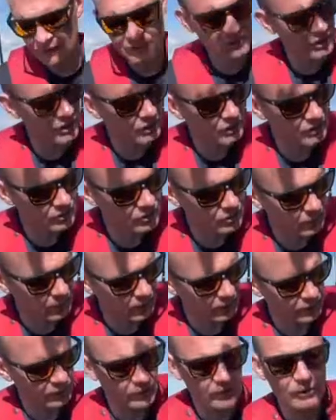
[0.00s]
that's the
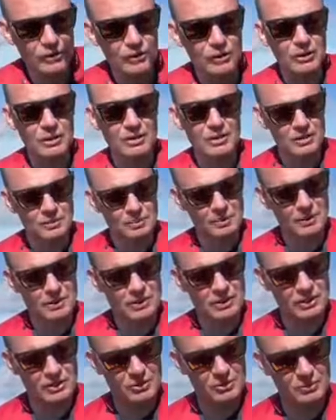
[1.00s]
12th or 13th
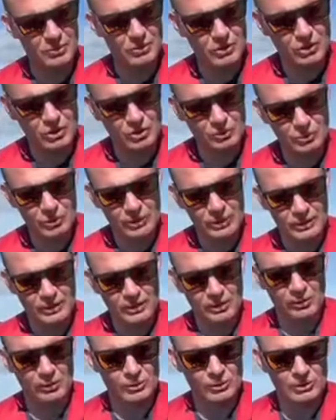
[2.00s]
species just come really
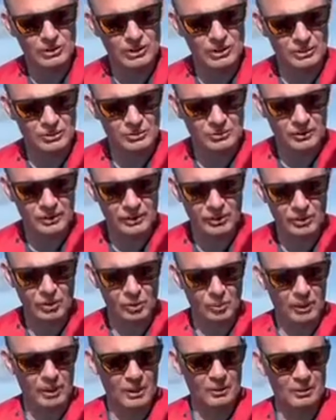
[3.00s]
close in had a
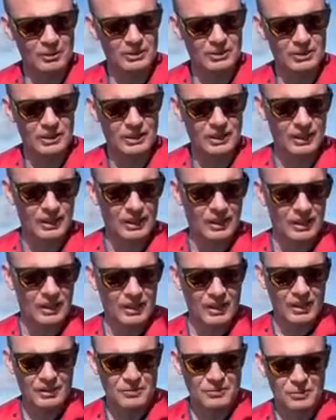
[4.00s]
couple hours
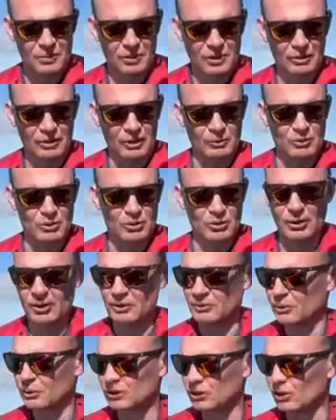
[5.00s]
further out trying
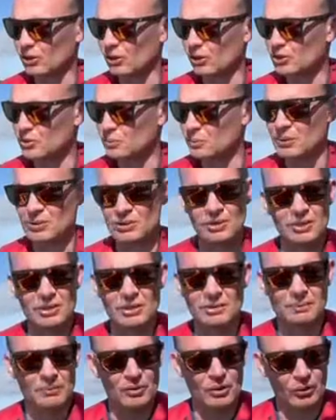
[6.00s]
for shark species
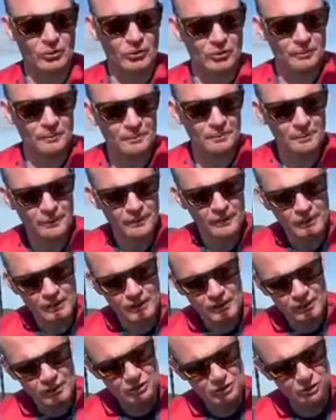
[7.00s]
nothing
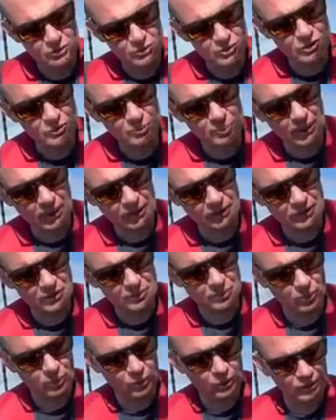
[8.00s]
so just back a
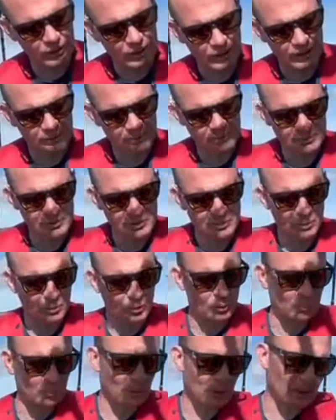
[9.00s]
small gear
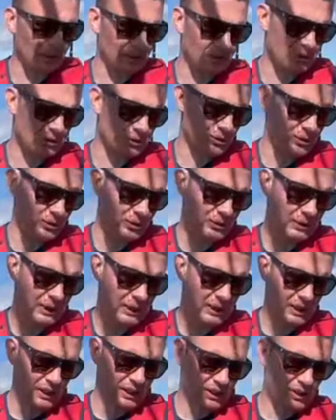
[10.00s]
small balance or
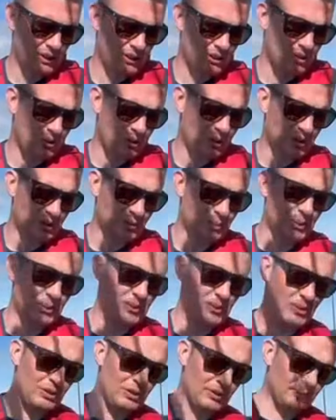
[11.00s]
it's another
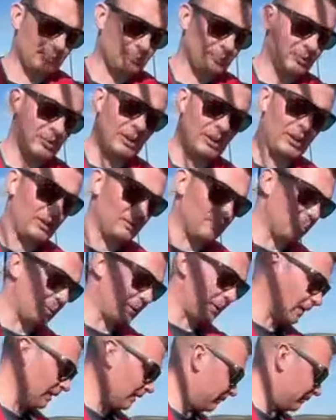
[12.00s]
species we'll get him back